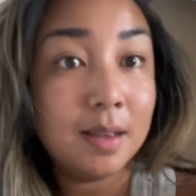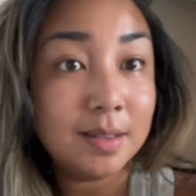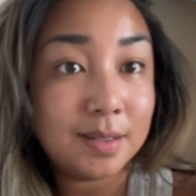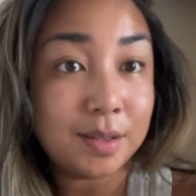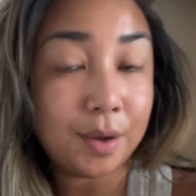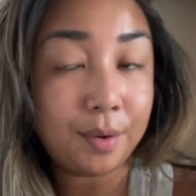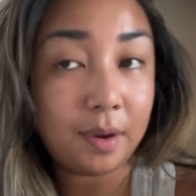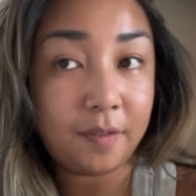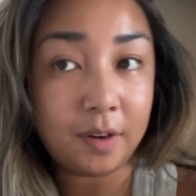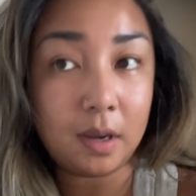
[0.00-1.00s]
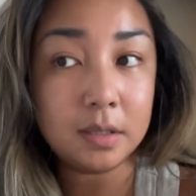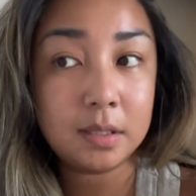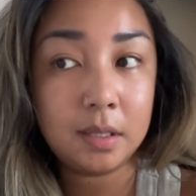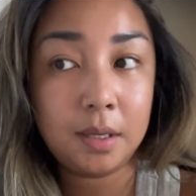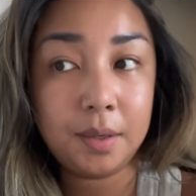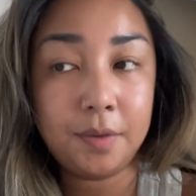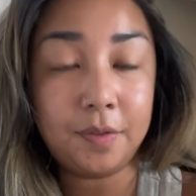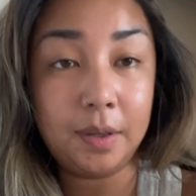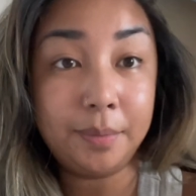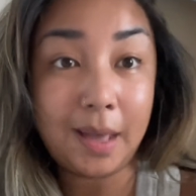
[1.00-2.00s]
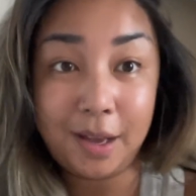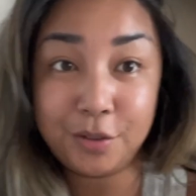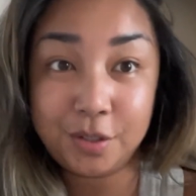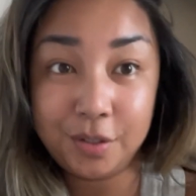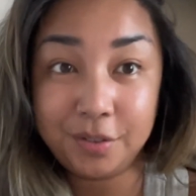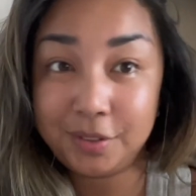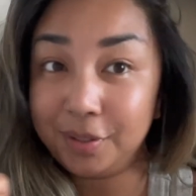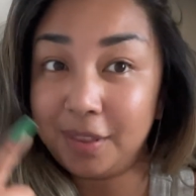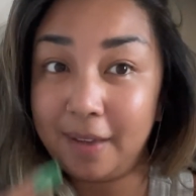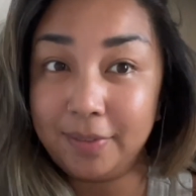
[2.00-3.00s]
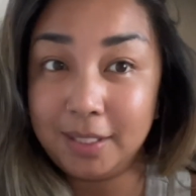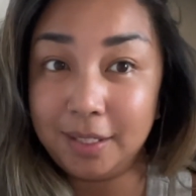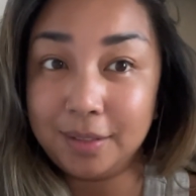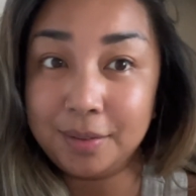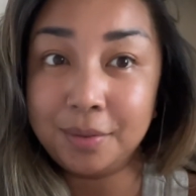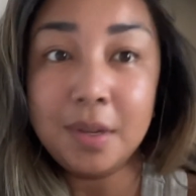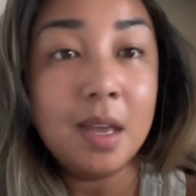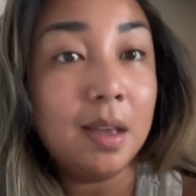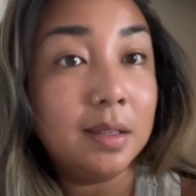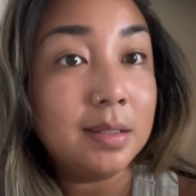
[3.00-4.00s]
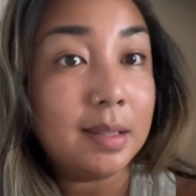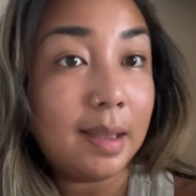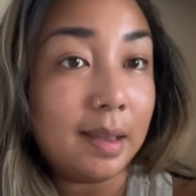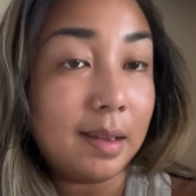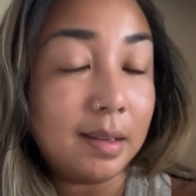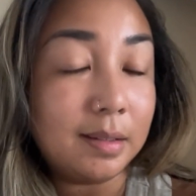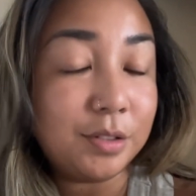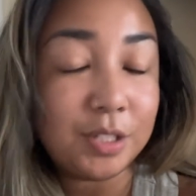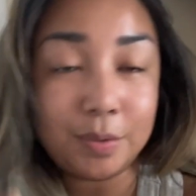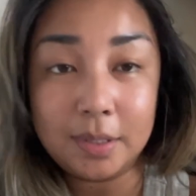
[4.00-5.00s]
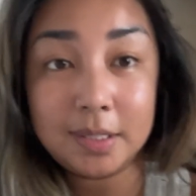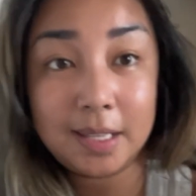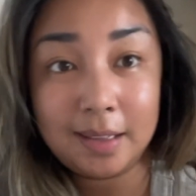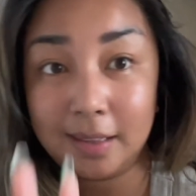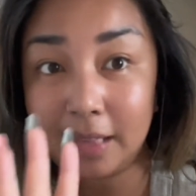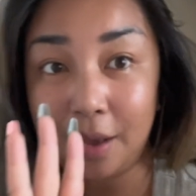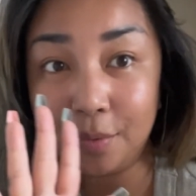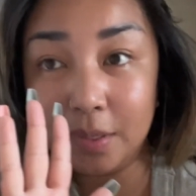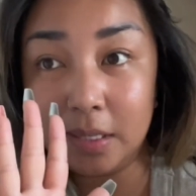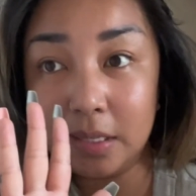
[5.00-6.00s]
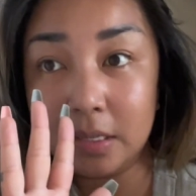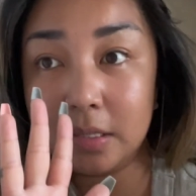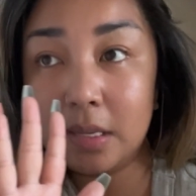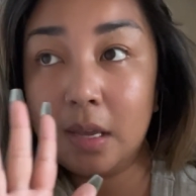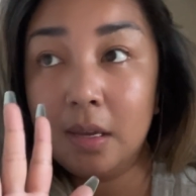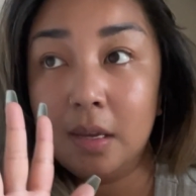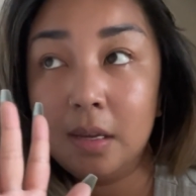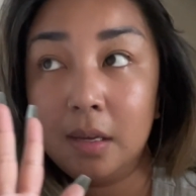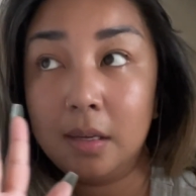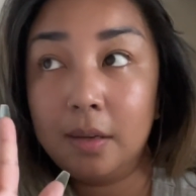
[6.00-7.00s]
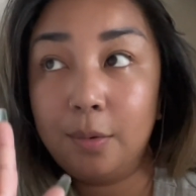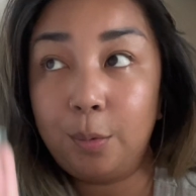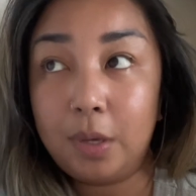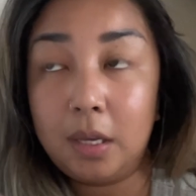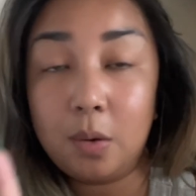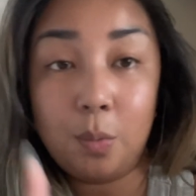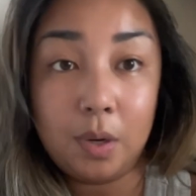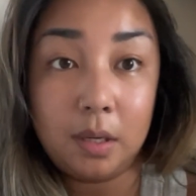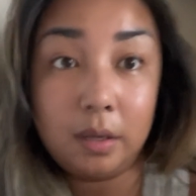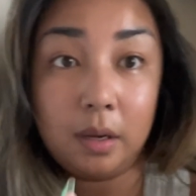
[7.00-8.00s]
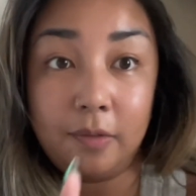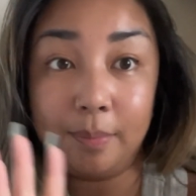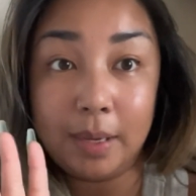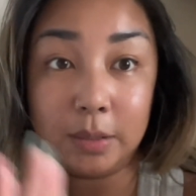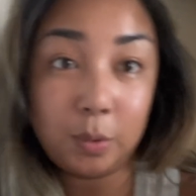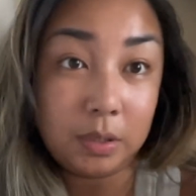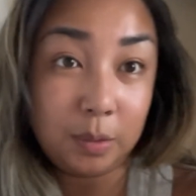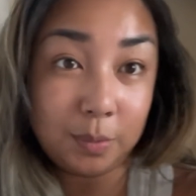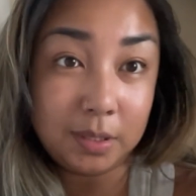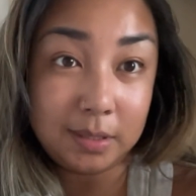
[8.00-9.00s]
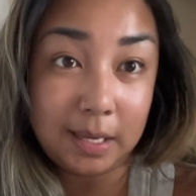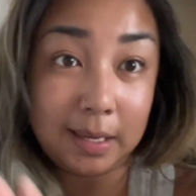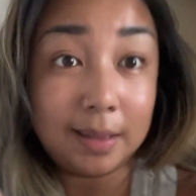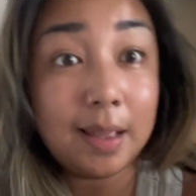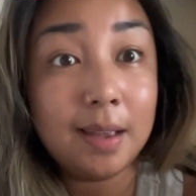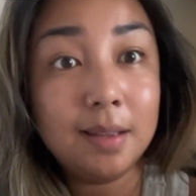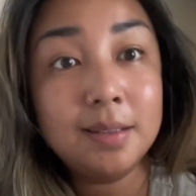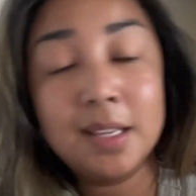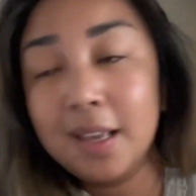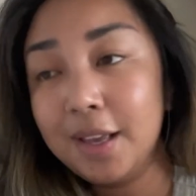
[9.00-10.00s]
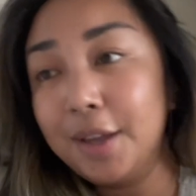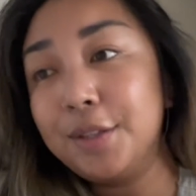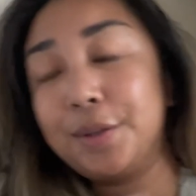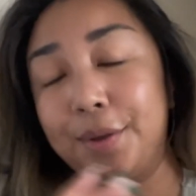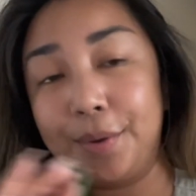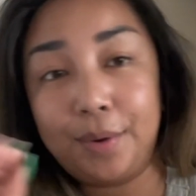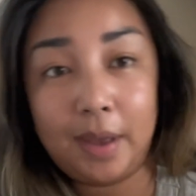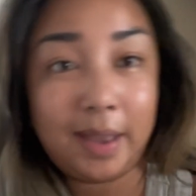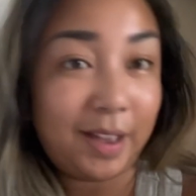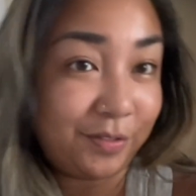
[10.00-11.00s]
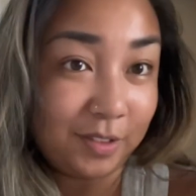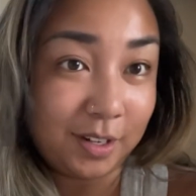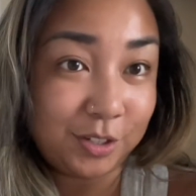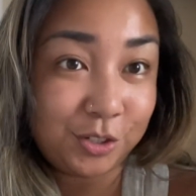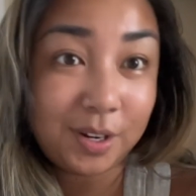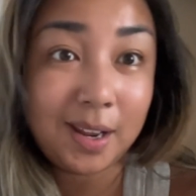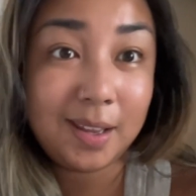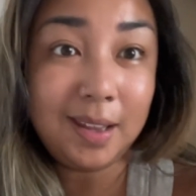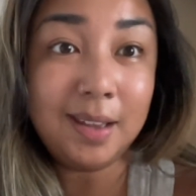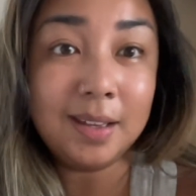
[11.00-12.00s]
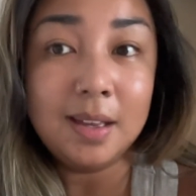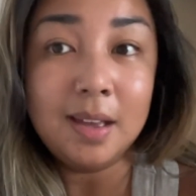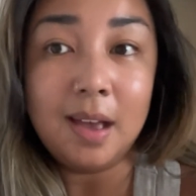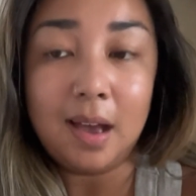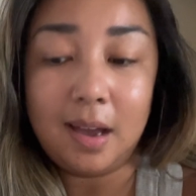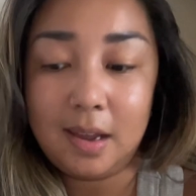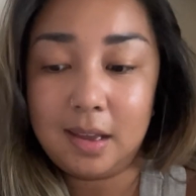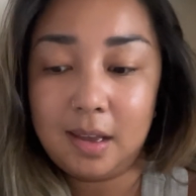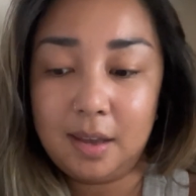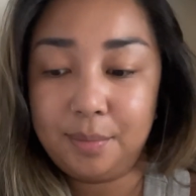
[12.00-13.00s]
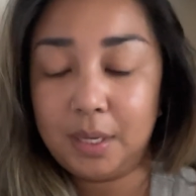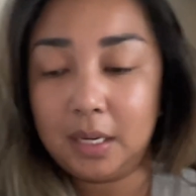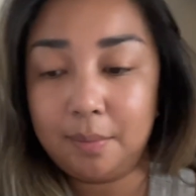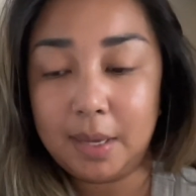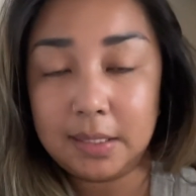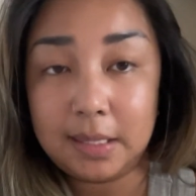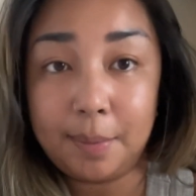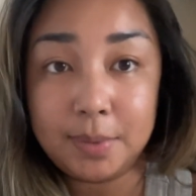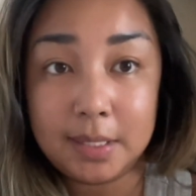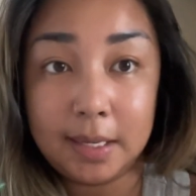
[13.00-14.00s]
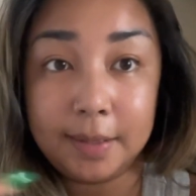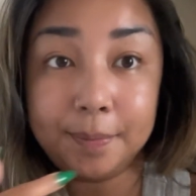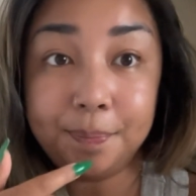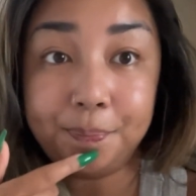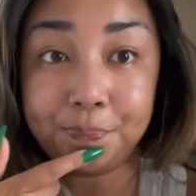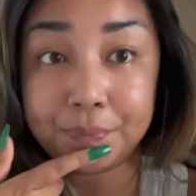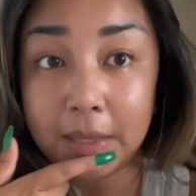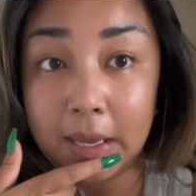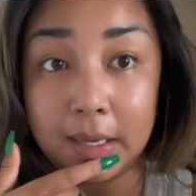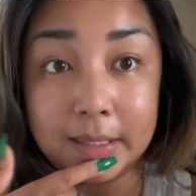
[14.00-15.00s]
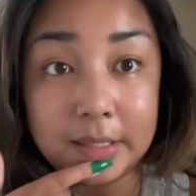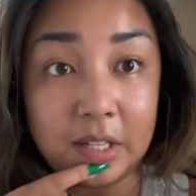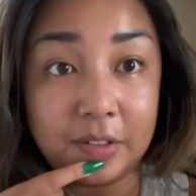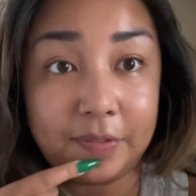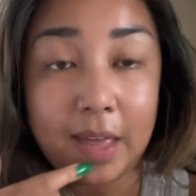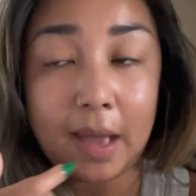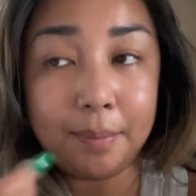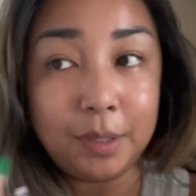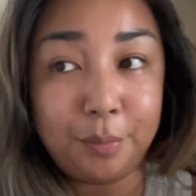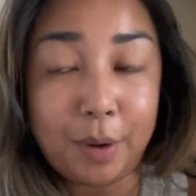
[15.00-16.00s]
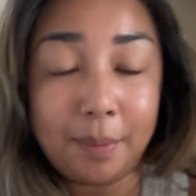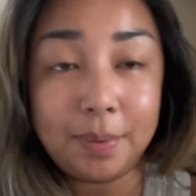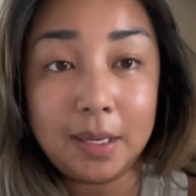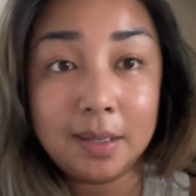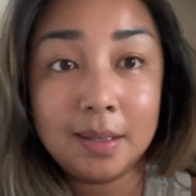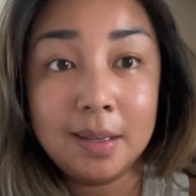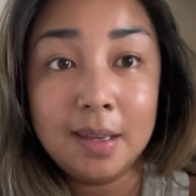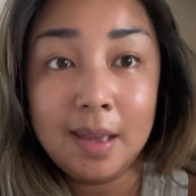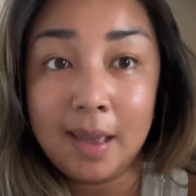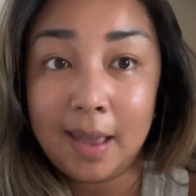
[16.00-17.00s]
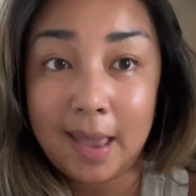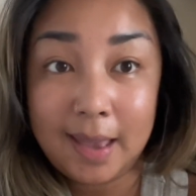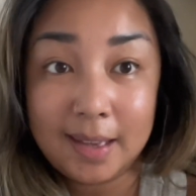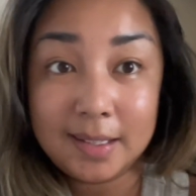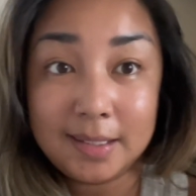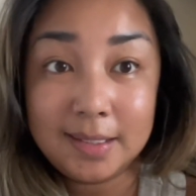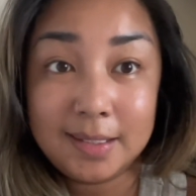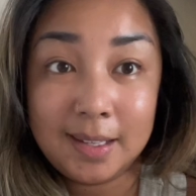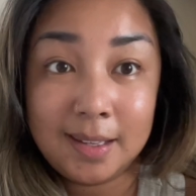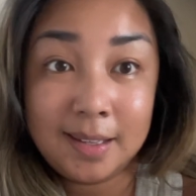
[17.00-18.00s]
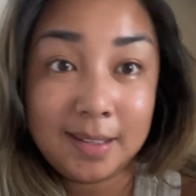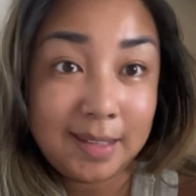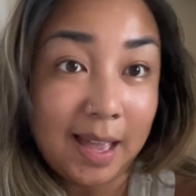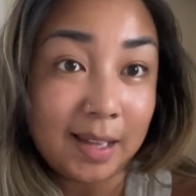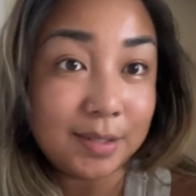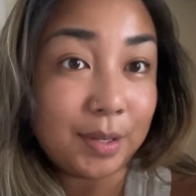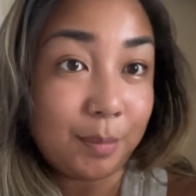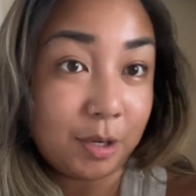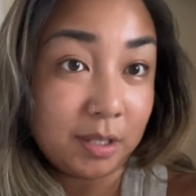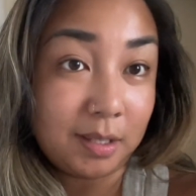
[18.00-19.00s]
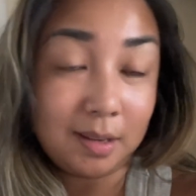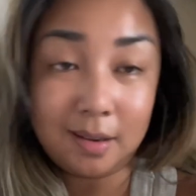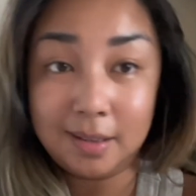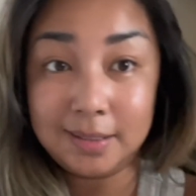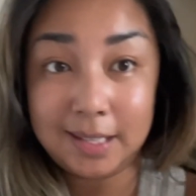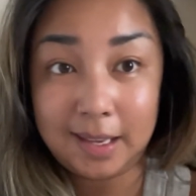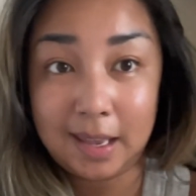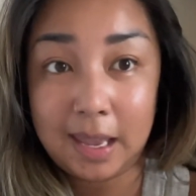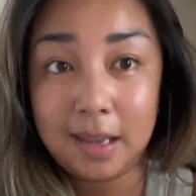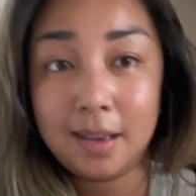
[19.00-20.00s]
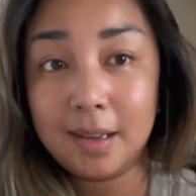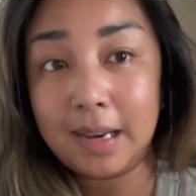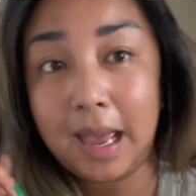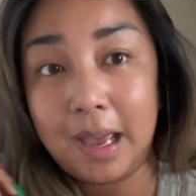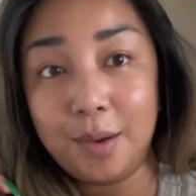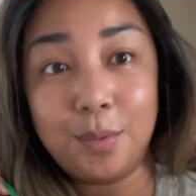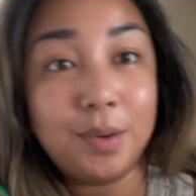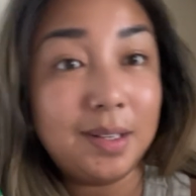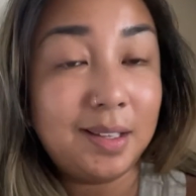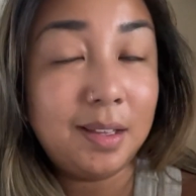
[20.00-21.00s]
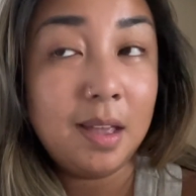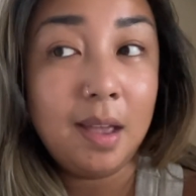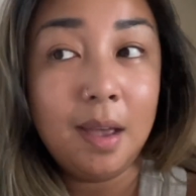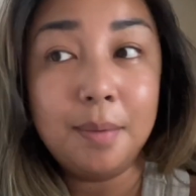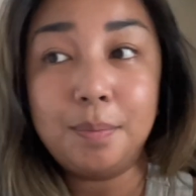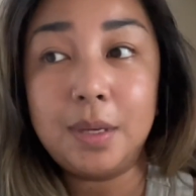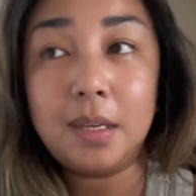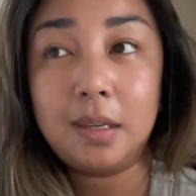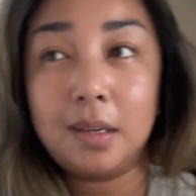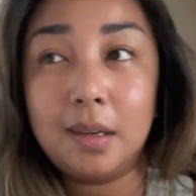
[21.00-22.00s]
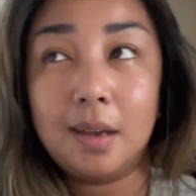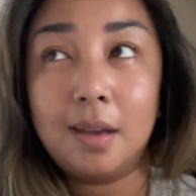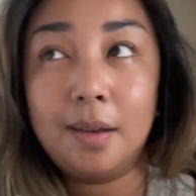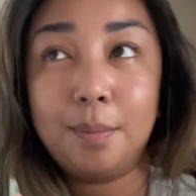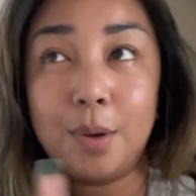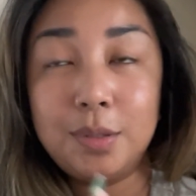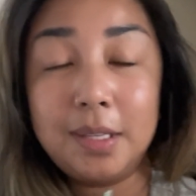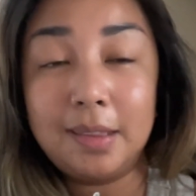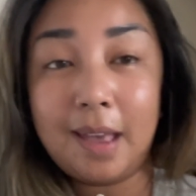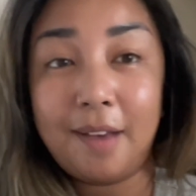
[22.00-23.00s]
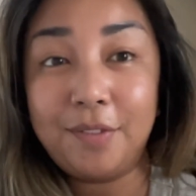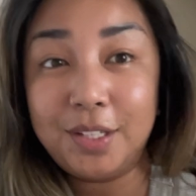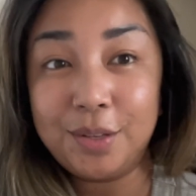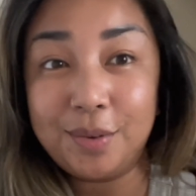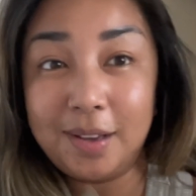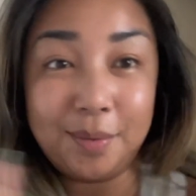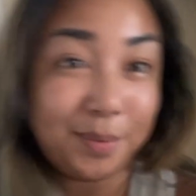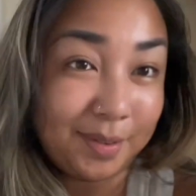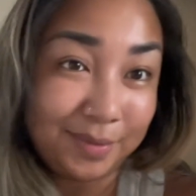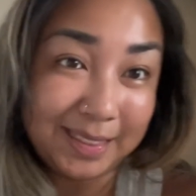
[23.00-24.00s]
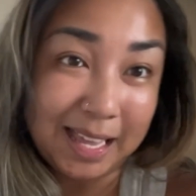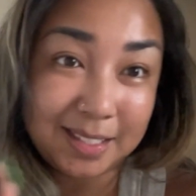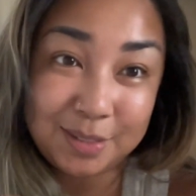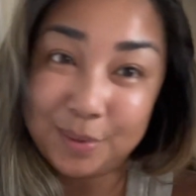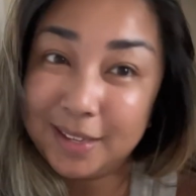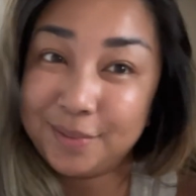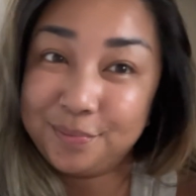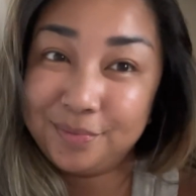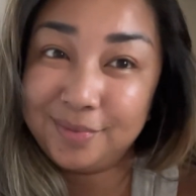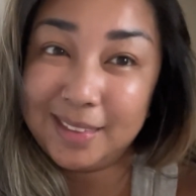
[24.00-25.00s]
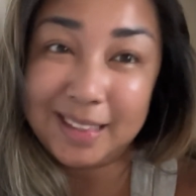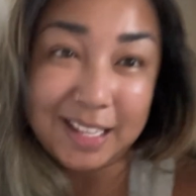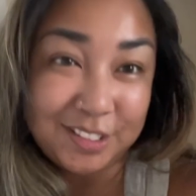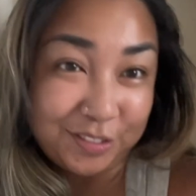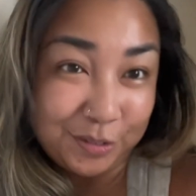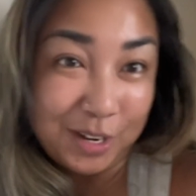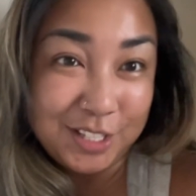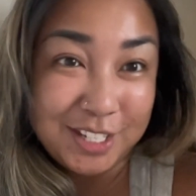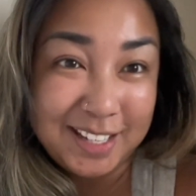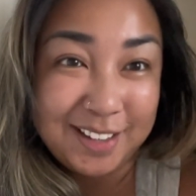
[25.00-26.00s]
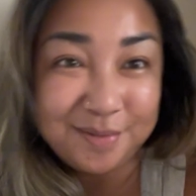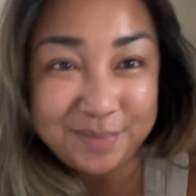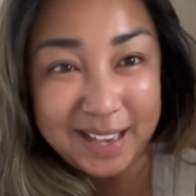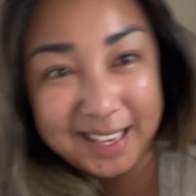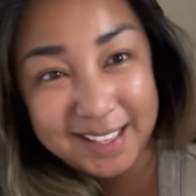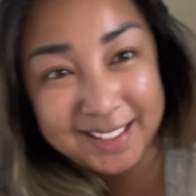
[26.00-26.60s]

So I forgot to film the outro to that video, and just want to say that that was week 1 of my 21-day cleanse. So I have not drank, I am getting my steps in and all of that, meal prepping. And yeah, so I'm currently on day 8, and I will be posting that video up next week. Thanks for watching. Bye.